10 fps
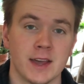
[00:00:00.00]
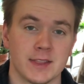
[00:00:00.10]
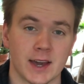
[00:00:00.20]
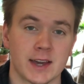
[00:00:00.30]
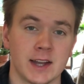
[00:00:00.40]

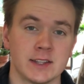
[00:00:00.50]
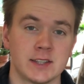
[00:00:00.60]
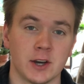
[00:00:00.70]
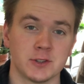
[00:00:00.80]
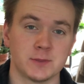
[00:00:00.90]
that kind of
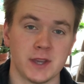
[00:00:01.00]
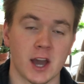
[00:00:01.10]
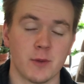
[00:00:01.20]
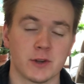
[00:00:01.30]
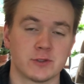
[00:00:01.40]
tells me
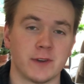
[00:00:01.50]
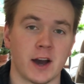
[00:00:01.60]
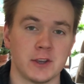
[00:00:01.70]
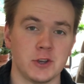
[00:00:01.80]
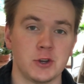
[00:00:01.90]
how much
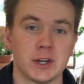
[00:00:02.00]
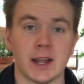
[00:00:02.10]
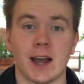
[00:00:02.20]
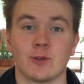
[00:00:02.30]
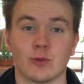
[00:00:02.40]
value you can
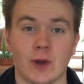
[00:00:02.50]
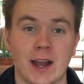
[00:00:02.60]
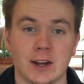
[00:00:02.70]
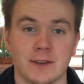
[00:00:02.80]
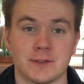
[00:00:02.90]
add
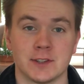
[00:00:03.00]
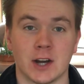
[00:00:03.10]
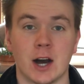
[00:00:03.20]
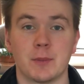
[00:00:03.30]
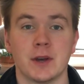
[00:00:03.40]
right off the
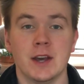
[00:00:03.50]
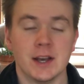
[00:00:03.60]
top.